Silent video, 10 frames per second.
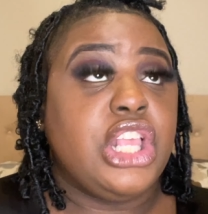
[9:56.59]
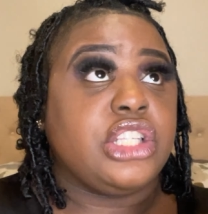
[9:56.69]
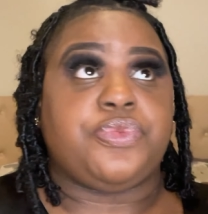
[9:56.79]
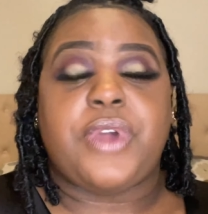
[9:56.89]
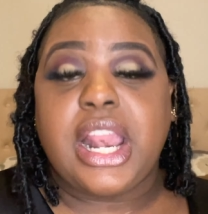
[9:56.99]

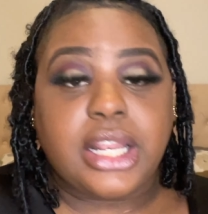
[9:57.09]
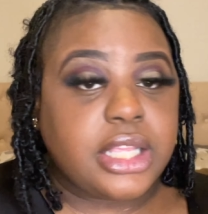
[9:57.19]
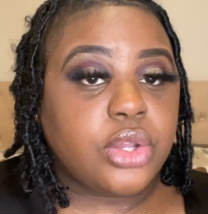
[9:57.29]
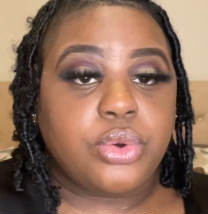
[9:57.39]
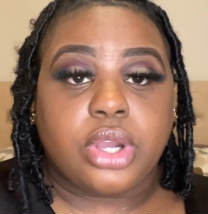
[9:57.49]
So finally,
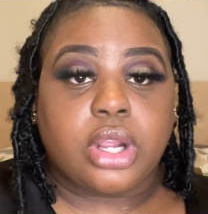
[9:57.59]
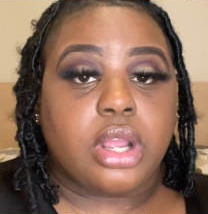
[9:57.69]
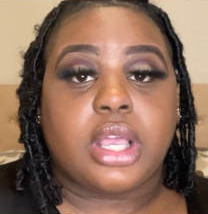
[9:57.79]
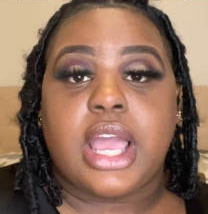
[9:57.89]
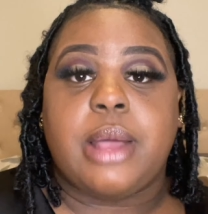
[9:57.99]
the hookah
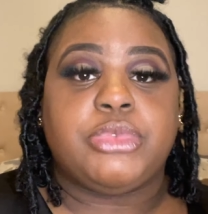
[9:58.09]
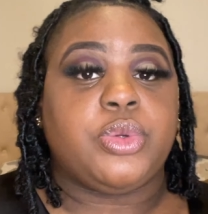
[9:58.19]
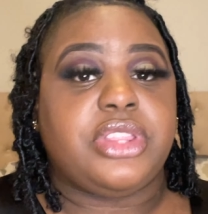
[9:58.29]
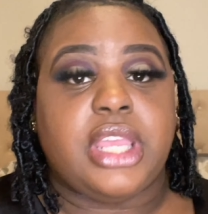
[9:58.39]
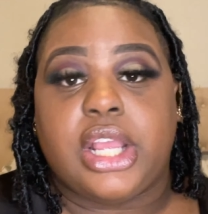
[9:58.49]
girl comes.
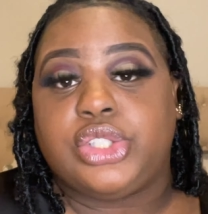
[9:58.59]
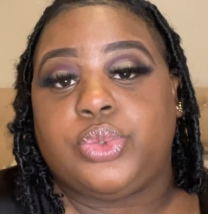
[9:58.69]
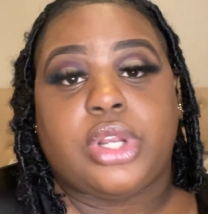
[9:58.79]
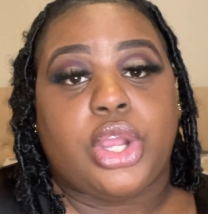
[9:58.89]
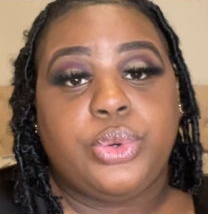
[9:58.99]
We're there
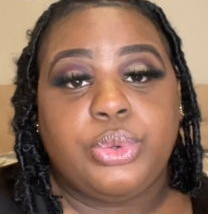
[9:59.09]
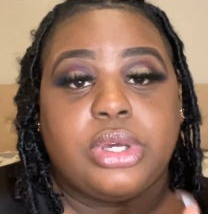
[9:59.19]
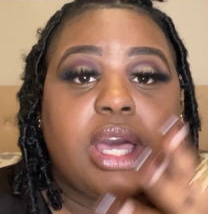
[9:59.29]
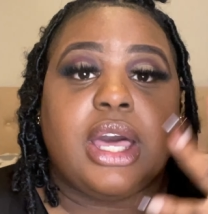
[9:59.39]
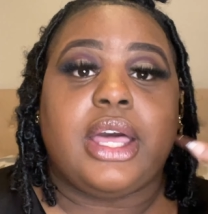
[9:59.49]
doing our
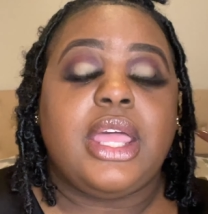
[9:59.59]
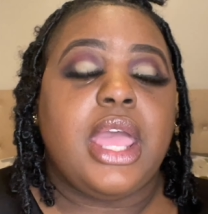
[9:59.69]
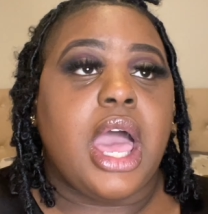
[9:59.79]
hookah.